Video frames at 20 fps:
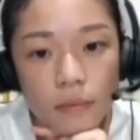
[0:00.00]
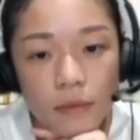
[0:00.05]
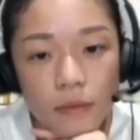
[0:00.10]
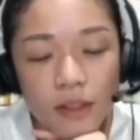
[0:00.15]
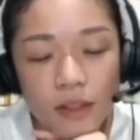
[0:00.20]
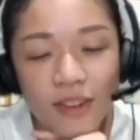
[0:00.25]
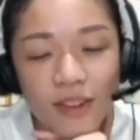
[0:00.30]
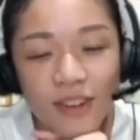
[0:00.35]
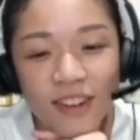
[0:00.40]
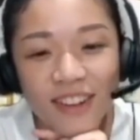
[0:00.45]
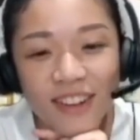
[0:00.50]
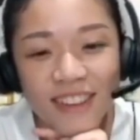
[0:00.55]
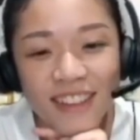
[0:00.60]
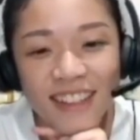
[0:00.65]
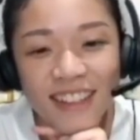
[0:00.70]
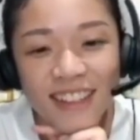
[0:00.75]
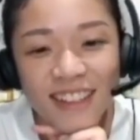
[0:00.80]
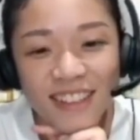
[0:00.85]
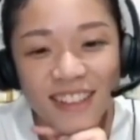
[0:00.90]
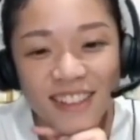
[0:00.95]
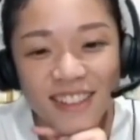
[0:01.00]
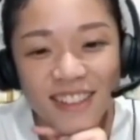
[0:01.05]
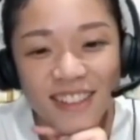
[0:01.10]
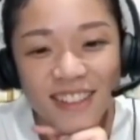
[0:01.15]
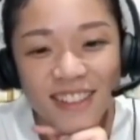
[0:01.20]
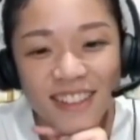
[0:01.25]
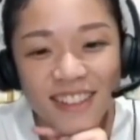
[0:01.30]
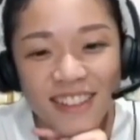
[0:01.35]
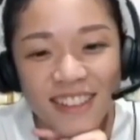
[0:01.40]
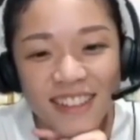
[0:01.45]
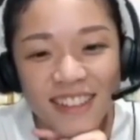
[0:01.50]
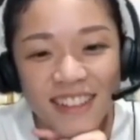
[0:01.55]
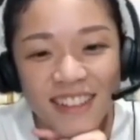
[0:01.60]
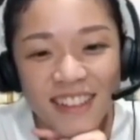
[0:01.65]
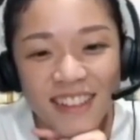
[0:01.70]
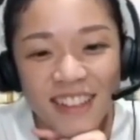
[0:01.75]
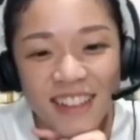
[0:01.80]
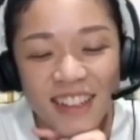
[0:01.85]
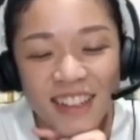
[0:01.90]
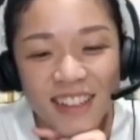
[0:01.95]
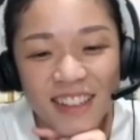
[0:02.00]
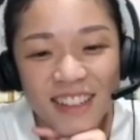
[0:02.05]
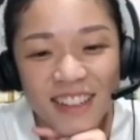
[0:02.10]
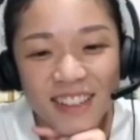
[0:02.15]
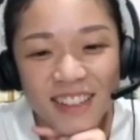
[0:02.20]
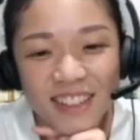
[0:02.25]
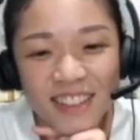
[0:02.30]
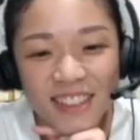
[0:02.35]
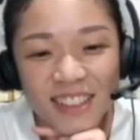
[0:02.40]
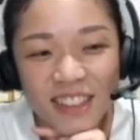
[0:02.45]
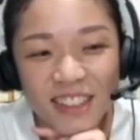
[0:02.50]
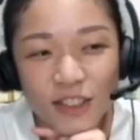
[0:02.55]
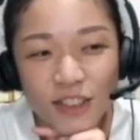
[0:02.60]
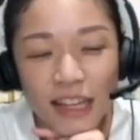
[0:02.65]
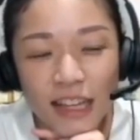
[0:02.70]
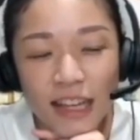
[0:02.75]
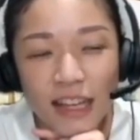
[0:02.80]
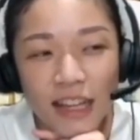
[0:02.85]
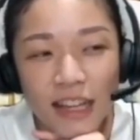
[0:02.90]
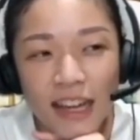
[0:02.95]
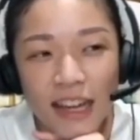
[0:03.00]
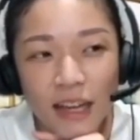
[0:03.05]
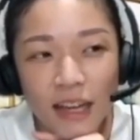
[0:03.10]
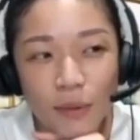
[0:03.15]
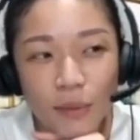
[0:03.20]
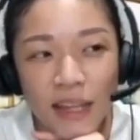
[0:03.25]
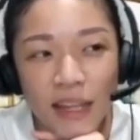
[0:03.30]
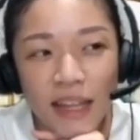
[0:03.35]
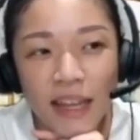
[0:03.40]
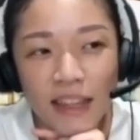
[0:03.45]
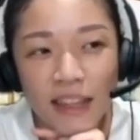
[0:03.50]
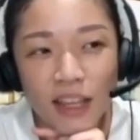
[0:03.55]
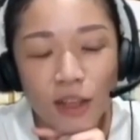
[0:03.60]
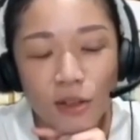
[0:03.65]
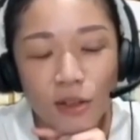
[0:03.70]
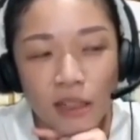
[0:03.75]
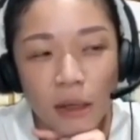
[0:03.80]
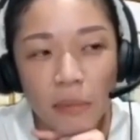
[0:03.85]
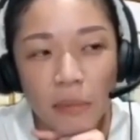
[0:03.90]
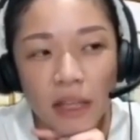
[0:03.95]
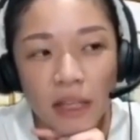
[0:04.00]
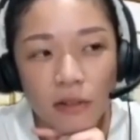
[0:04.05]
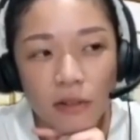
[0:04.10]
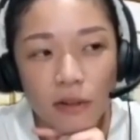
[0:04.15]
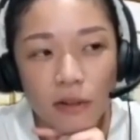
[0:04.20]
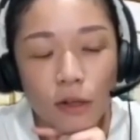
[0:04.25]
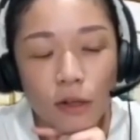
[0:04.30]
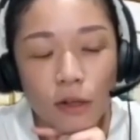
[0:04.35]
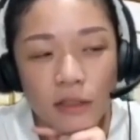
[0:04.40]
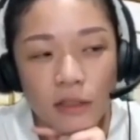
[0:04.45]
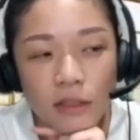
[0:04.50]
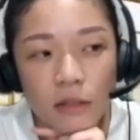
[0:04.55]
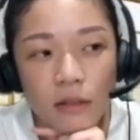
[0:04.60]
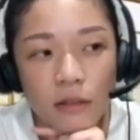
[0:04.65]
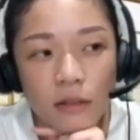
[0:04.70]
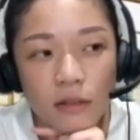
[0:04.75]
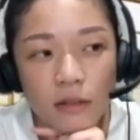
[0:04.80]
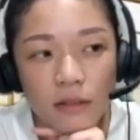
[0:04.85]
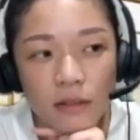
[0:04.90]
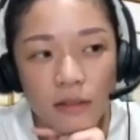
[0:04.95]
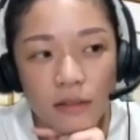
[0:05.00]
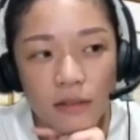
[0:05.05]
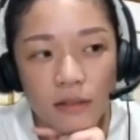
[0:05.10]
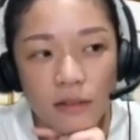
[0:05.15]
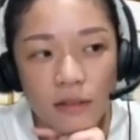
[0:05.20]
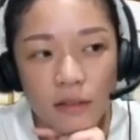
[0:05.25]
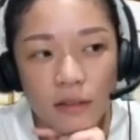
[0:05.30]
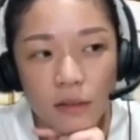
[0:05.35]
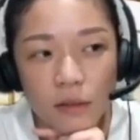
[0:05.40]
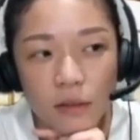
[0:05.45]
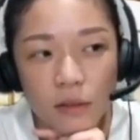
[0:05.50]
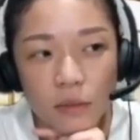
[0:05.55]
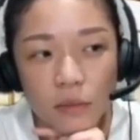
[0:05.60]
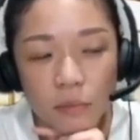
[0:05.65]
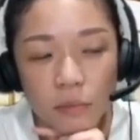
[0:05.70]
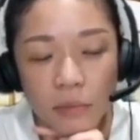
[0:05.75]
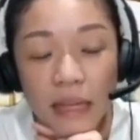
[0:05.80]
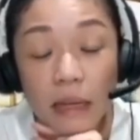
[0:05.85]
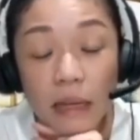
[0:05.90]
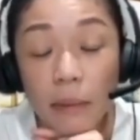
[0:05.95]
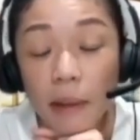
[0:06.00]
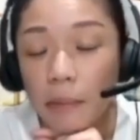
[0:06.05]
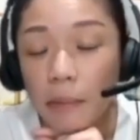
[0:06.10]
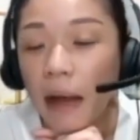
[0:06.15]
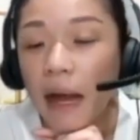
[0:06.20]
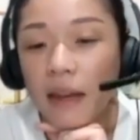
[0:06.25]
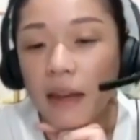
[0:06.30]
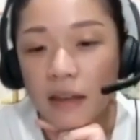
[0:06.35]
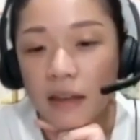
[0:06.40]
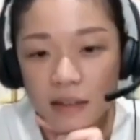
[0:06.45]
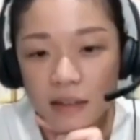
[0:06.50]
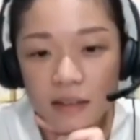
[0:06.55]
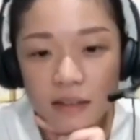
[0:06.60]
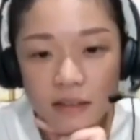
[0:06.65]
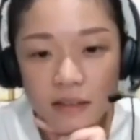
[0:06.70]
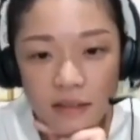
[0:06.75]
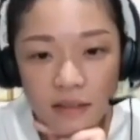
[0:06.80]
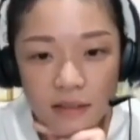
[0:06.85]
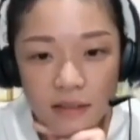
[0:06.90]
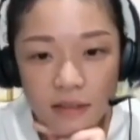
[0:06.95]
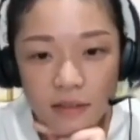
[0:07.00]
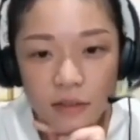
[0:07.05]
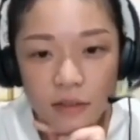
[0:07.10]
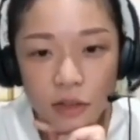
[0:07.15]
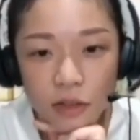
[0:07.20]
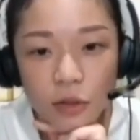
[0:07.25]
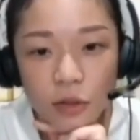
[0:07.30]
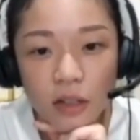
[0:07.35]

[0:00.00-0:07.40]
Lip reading: Oh, thank you. It was, I mean, I think you jumping in the roller coaster played a big part, for sure.